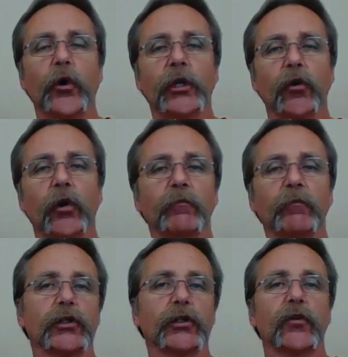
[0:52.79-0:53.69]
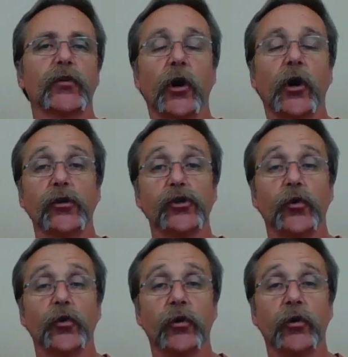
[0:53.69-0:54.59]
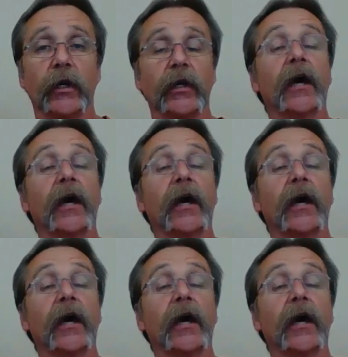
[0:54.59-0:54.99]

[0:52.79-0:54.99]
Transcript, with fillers: doing, because if you don't enjoy doing it,